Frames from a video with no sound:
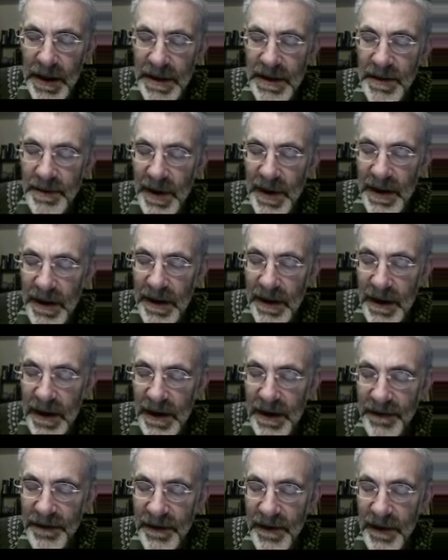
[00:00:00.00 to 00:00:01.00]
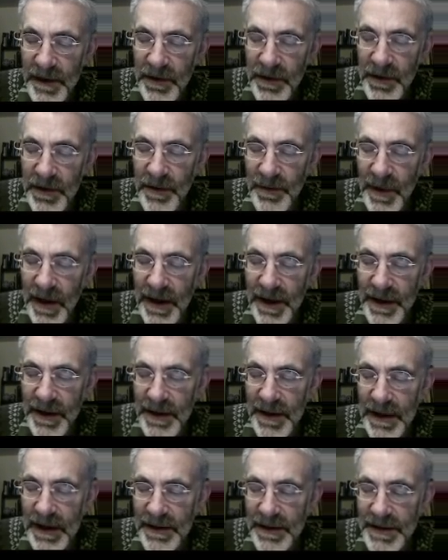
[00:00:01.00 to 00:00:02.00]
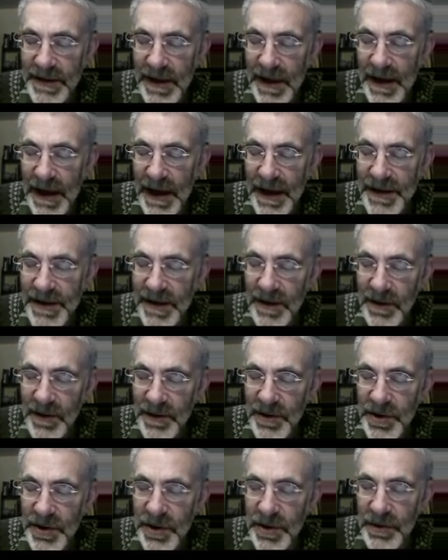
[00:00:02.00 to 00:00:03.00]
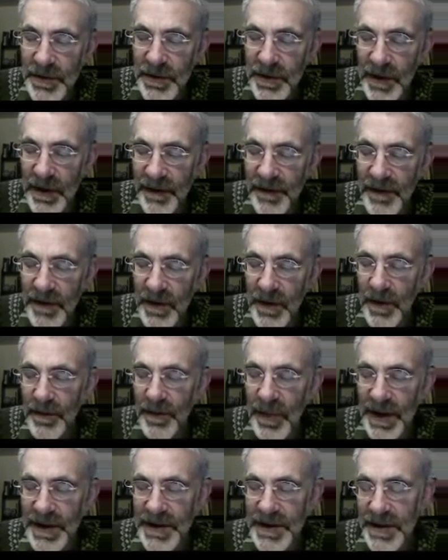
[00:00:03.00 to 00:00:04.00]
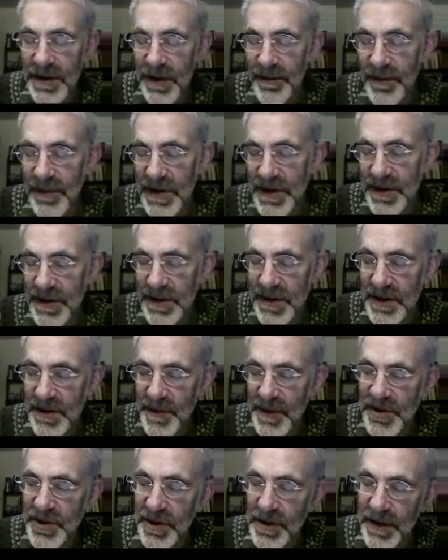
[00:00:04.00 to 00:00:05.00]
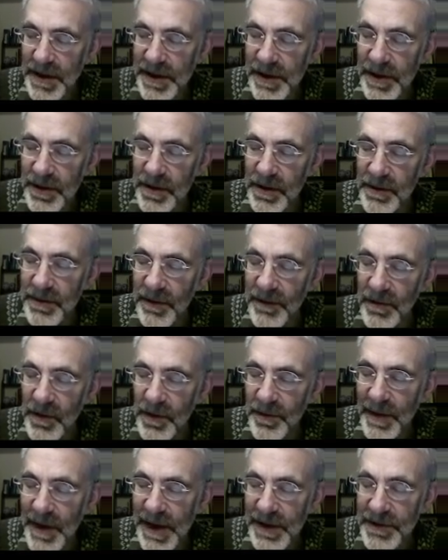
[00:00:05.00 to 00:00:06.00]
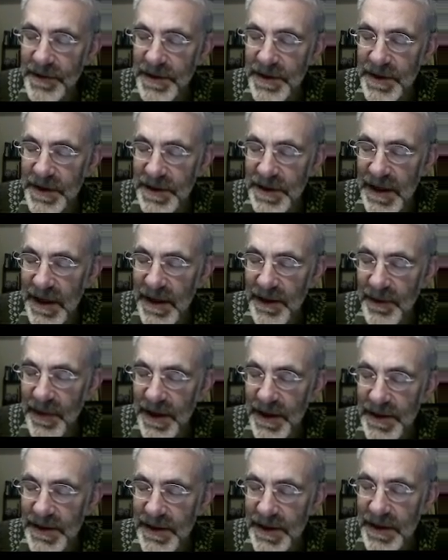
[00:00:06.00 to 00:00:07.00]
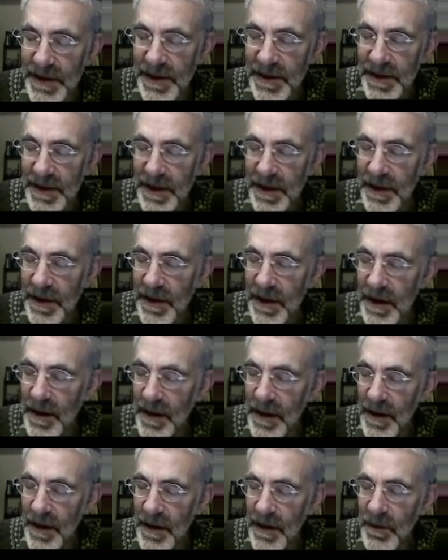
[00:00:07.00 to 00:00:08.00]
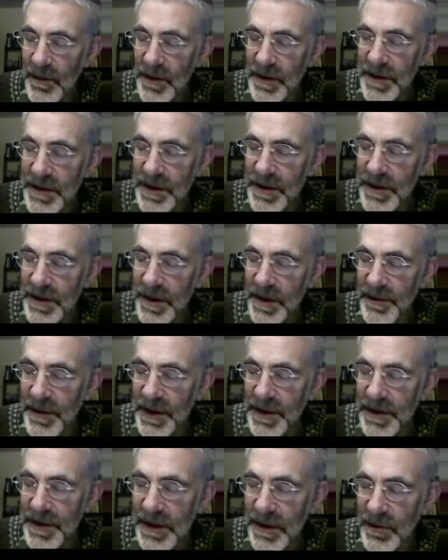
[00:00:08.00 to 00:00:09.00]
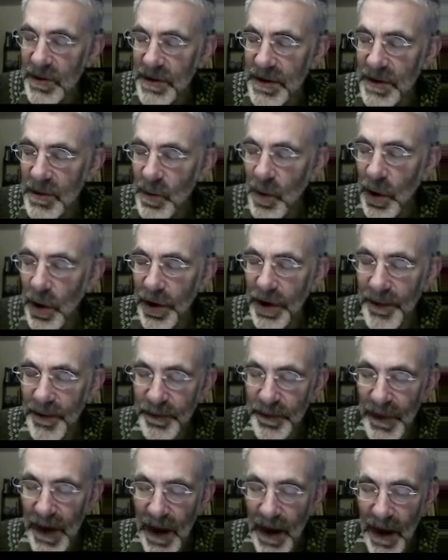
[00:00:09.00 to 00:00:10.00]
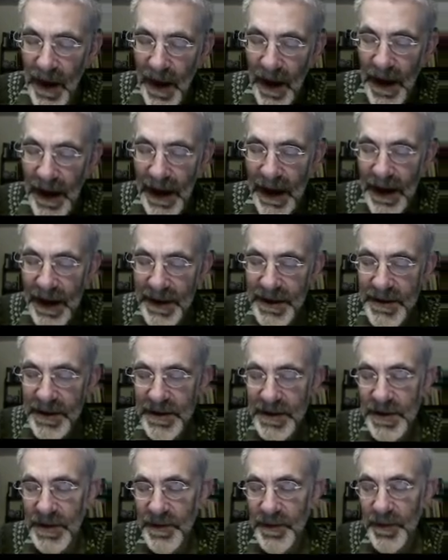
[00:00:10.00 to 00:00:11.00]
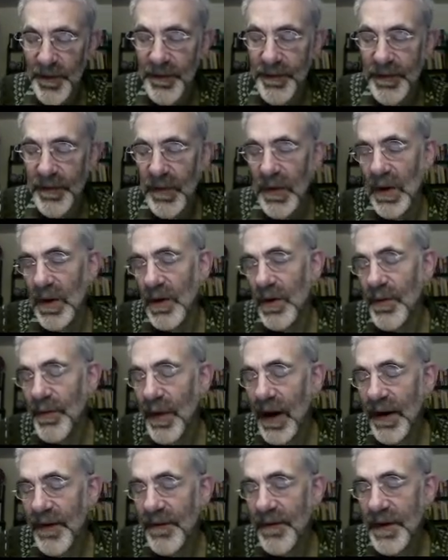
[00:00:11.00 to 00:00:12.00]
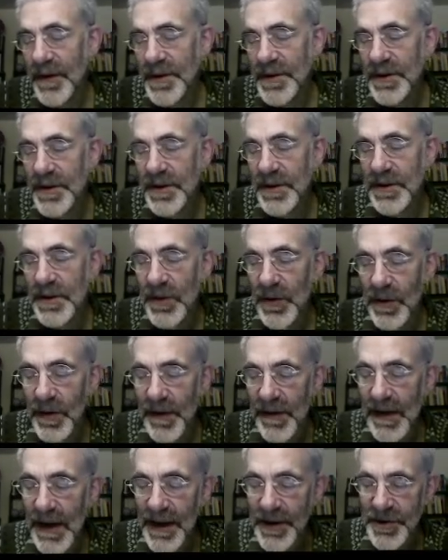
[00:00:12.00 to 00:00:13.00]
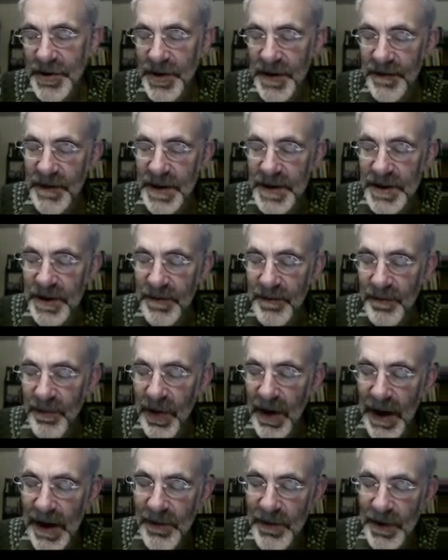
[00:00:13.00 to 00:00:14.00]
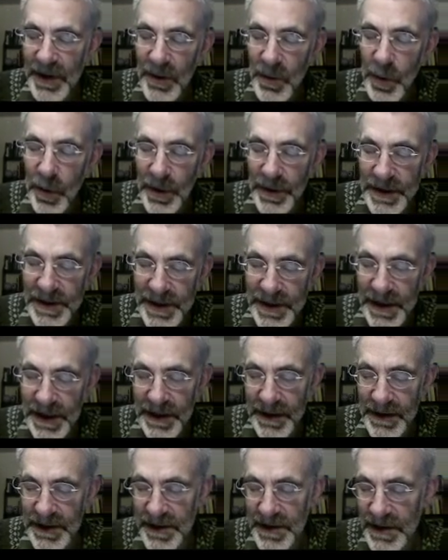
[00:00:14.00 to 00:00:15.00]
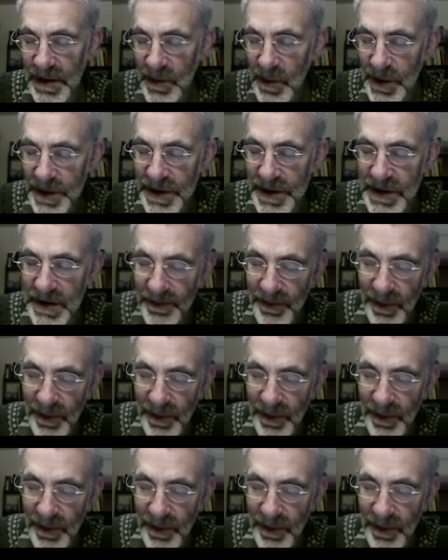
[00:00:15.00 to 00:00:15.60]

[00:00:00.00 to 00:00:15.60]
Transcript: to be an infinite group, like, say, SL2 of the complex numbers, the special linear group of all matrices A, B, C, D, with determinant equal to 1. And you might, for instance, look at the action of this on binary quantics. So what is a